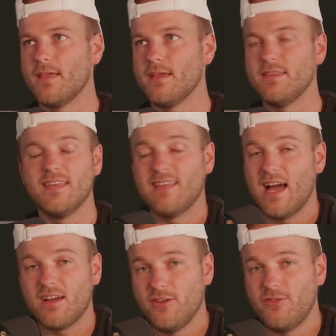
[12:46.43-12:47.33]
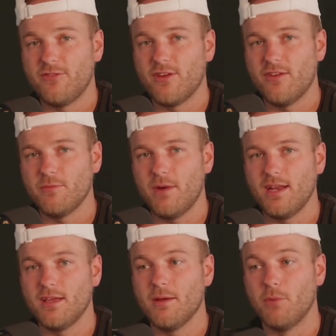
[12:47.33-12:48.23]
It's not a good fit for
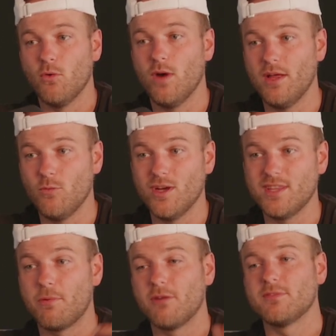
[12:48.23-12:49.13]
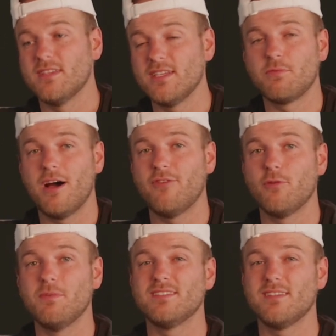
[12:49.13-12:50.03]
everybody. But what the purpose of this
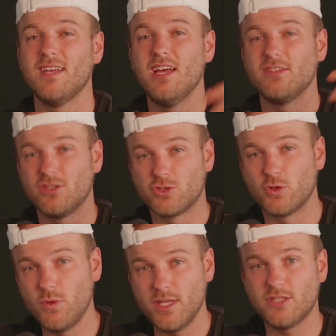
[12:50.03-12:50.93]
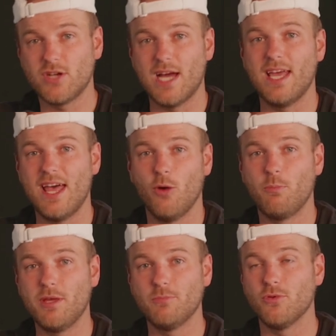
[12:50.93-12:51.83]
platform is to truly try to help
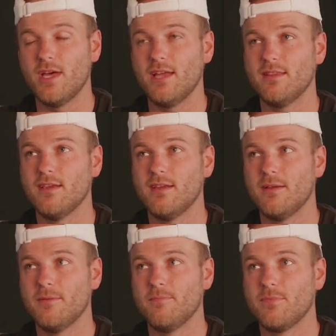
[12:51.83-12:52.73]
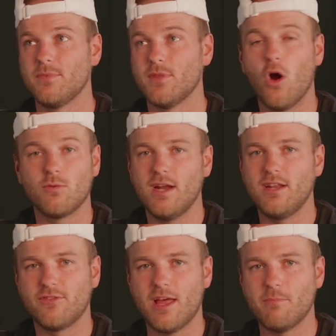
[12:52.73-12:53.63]
people that aren't ready
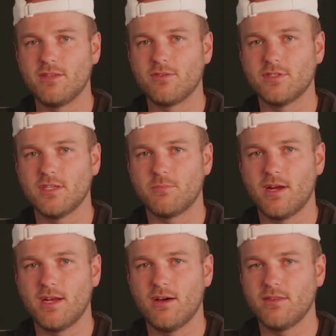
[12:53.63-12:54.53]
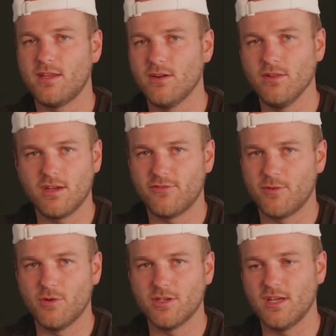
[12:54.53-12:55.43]
for that mentorship right now, that are looking for
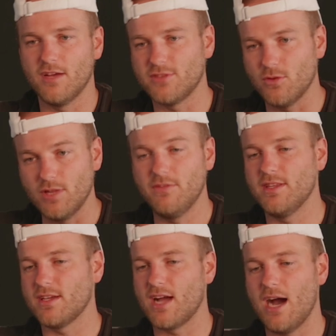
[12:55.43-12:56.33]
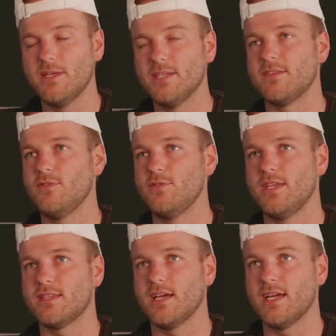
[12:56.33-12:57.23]
more stuff. So leave in the comments if you
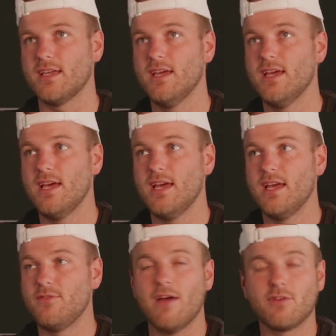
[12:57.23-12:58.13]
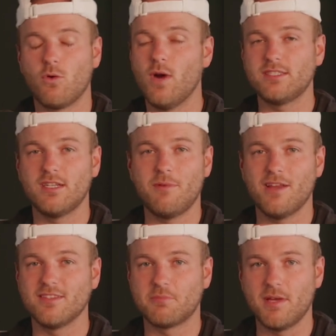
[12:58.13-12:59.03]
think, like, if you have a question about
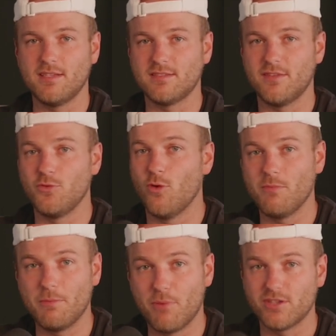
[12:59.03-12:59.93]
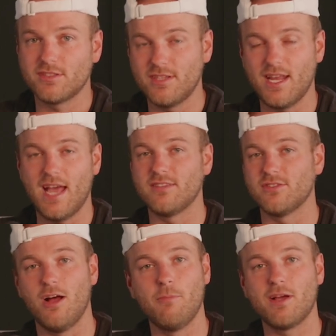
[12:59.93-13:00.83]
the space, if you want me personally to answer it,
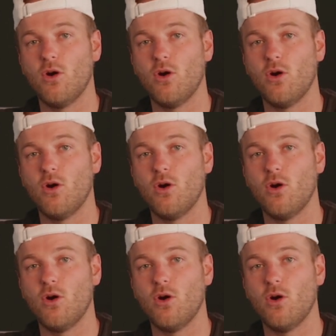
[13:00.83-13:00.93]
I'll make a whole